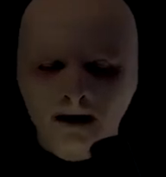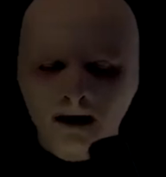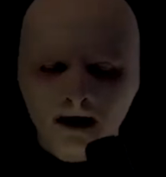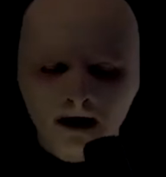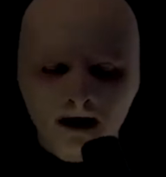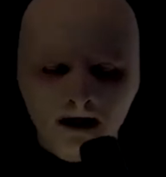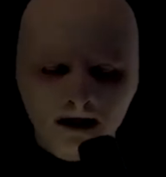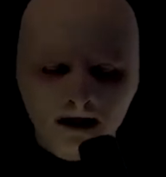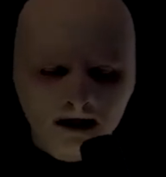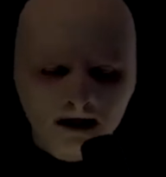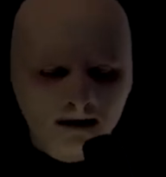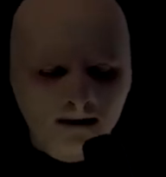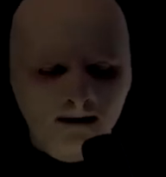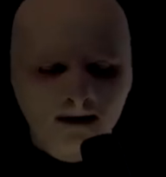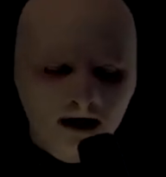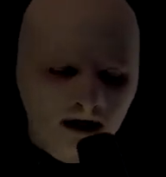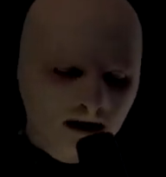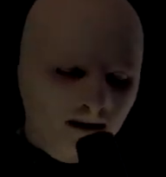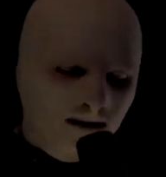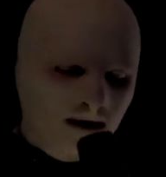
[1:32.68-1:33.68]
this
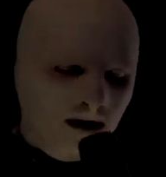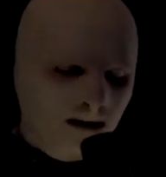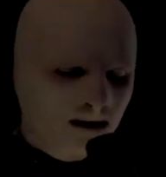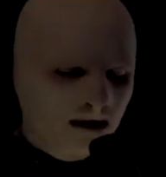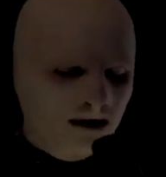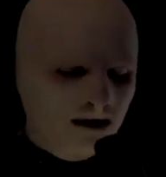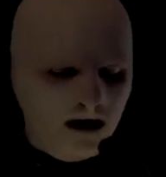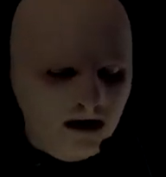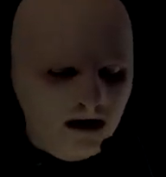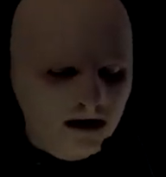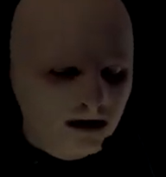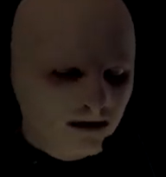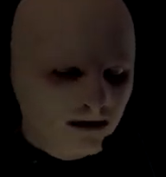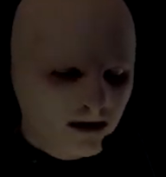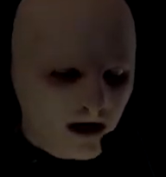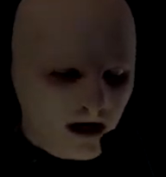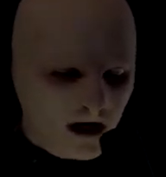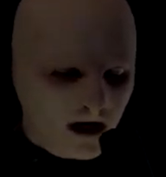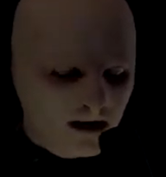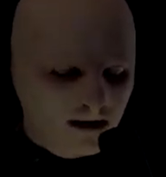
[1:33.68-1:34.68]
BMW
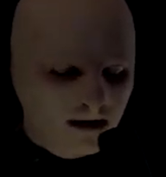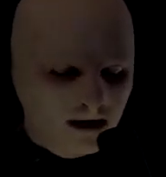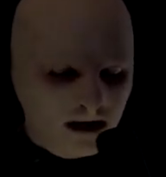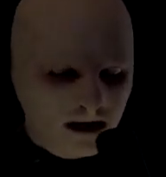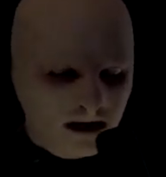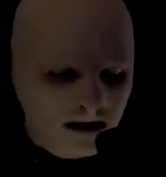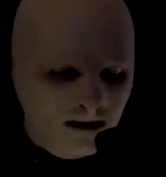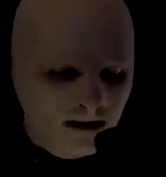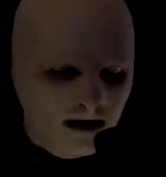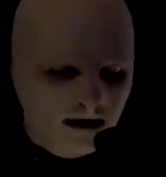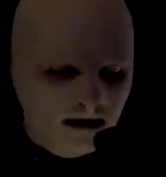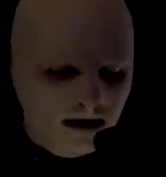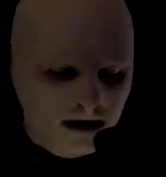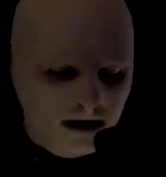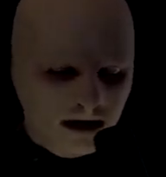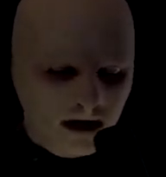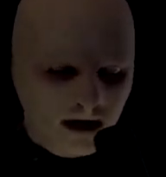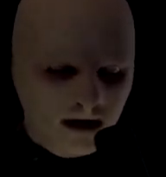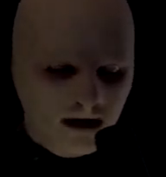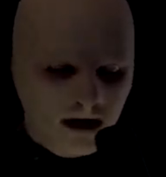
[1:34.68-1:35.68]
X5 that's about to
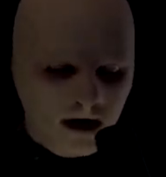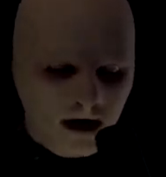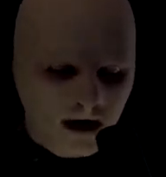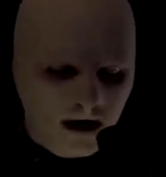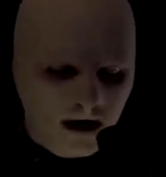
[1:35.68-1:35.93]
show.